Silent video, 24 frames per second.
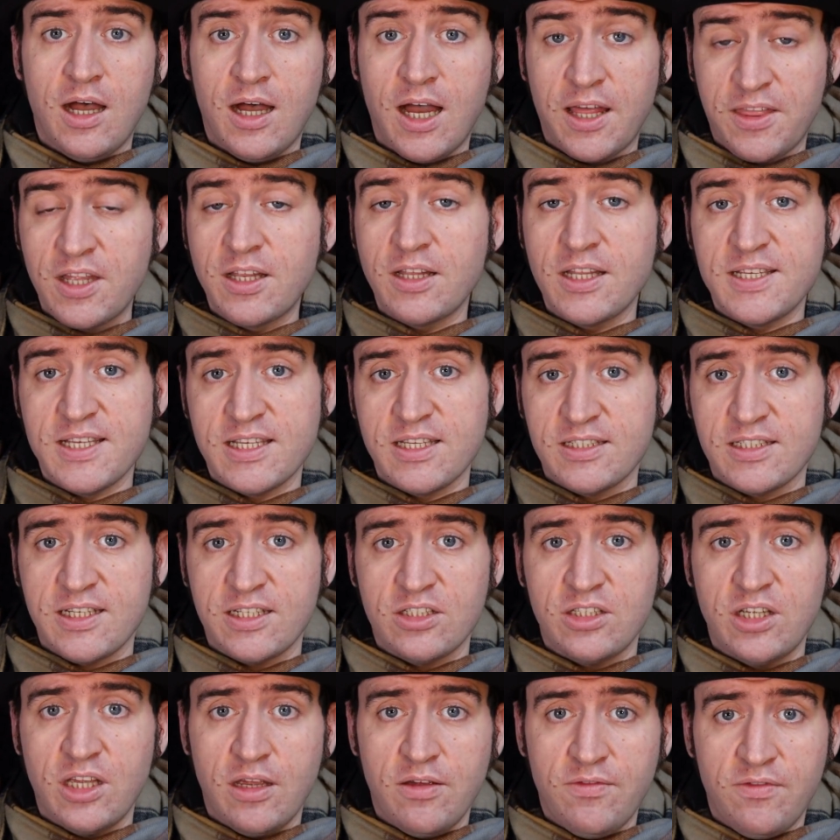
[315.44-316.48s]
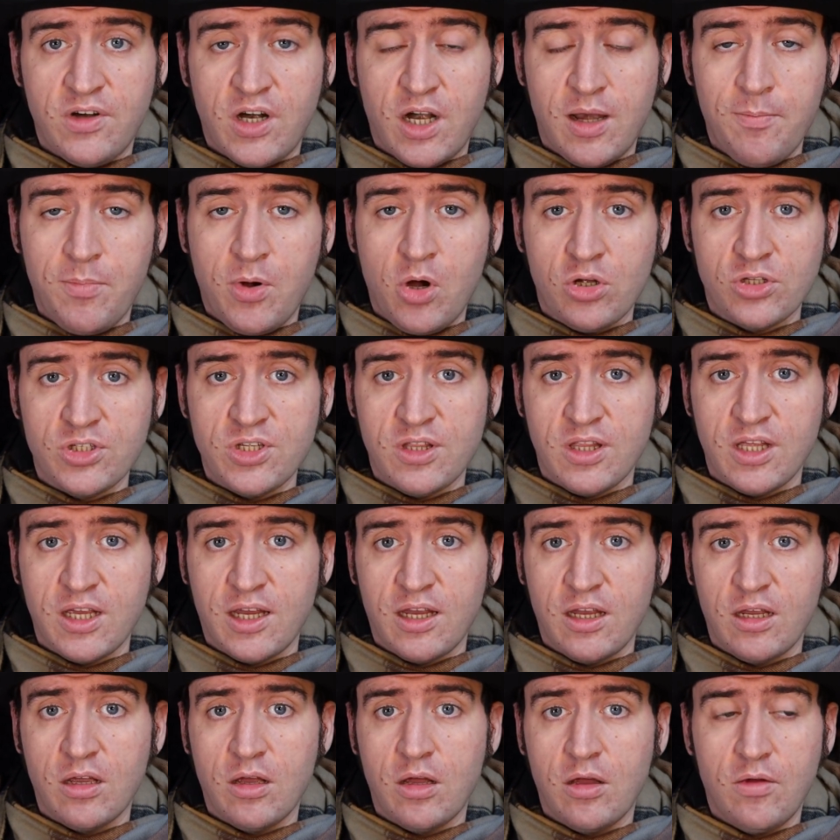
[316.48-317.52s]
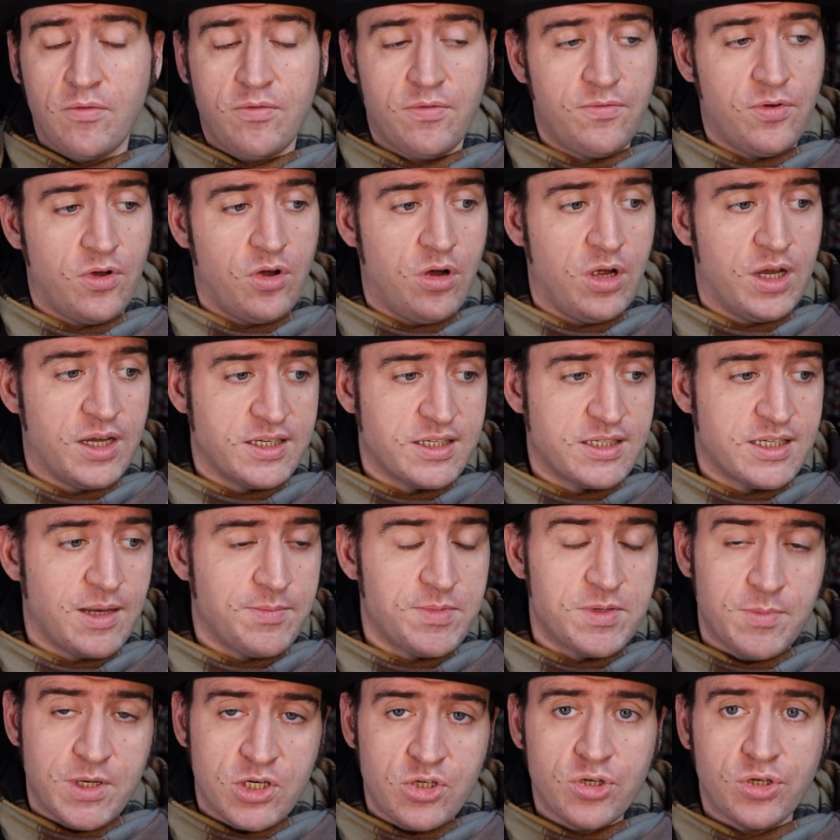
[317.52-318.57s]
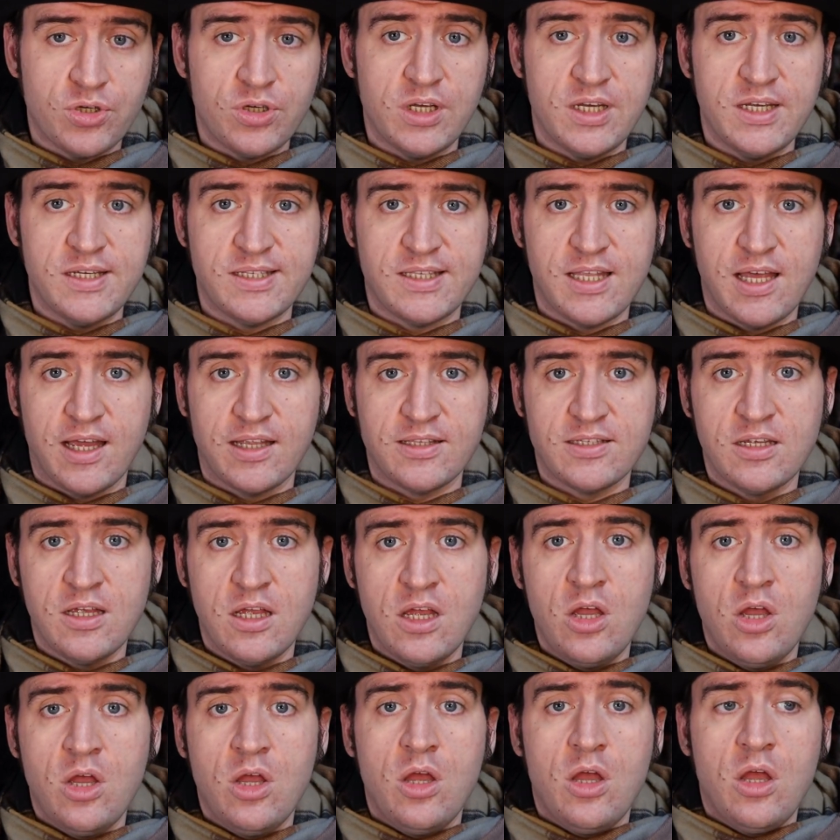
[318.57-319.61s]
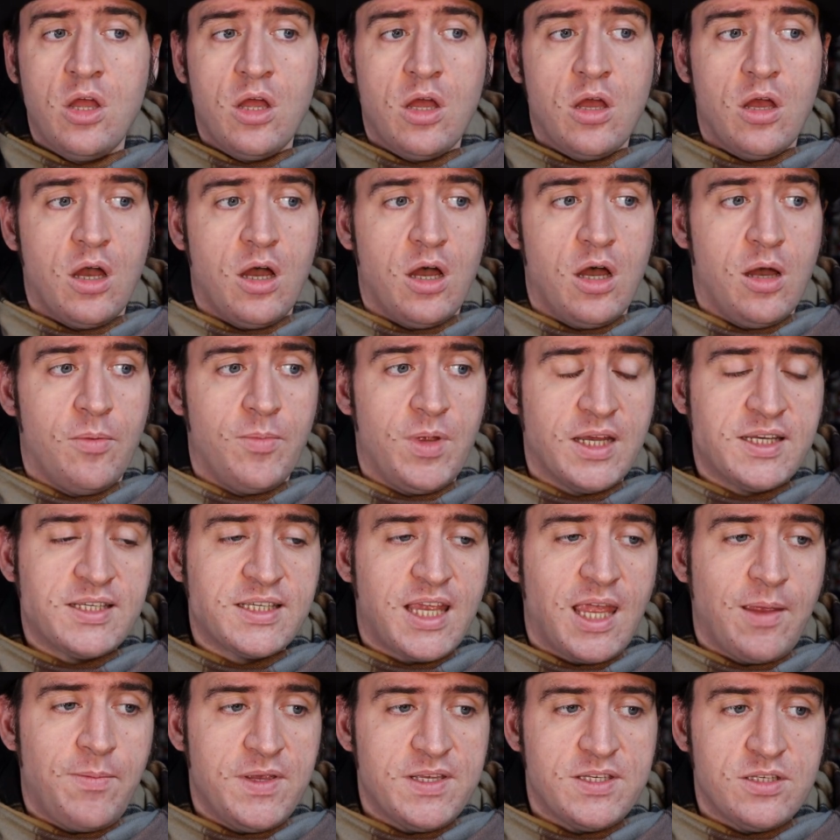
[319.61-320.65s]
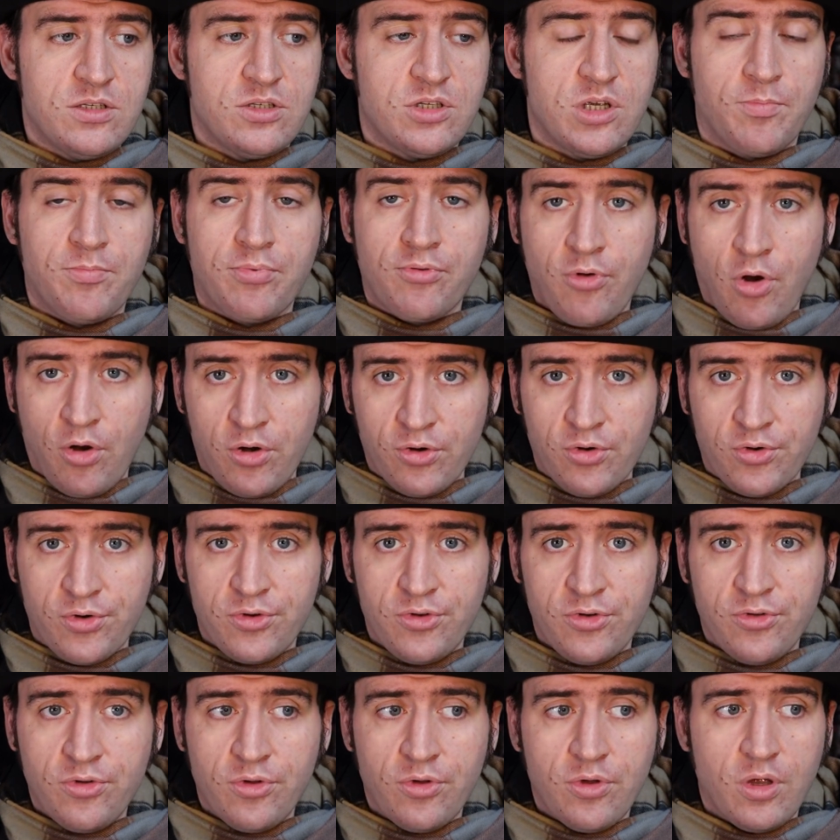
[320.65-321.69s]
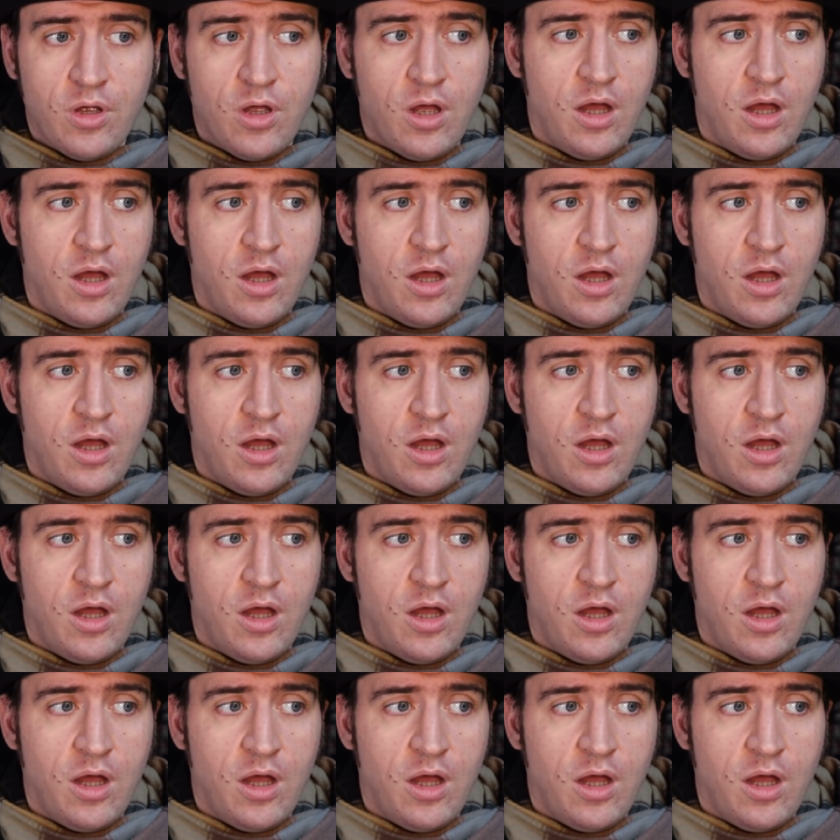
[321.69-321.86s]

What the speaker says: I think this is actually a very important thing for Inkscape's mission, is that Inkscape isn't a product.